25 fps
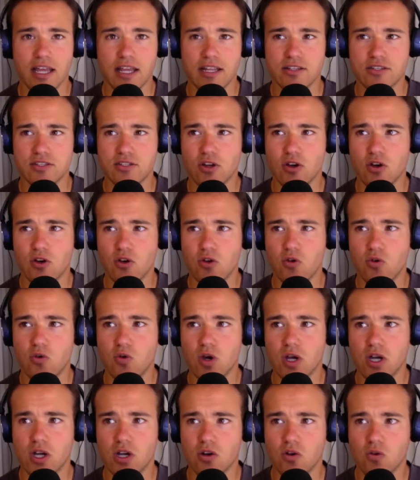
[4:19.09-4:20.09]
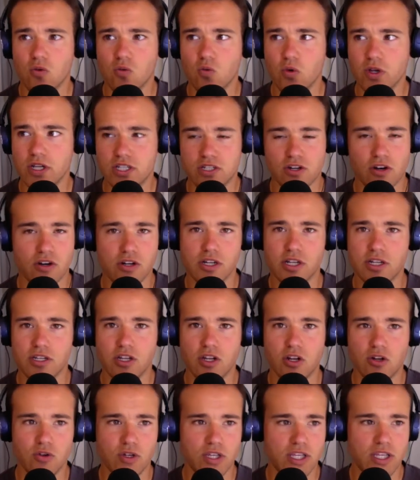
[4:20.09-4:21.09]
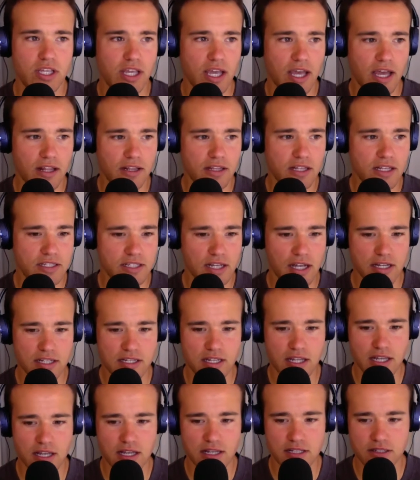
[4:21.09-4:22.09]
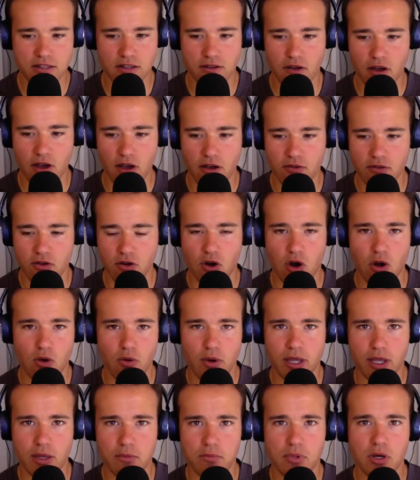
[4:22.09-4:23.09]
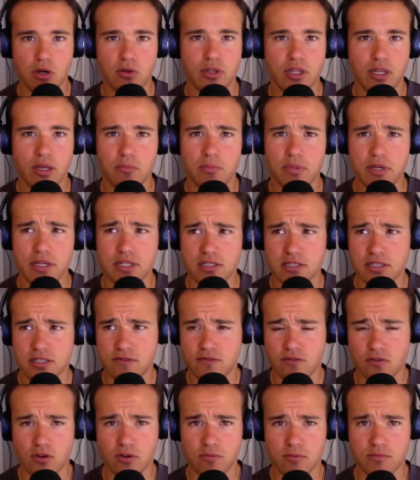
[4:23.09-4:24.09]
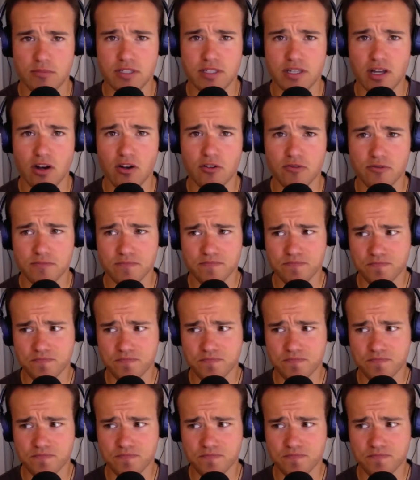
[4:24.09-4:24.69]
And so we started, he had these ideas of growing and building a business for himself.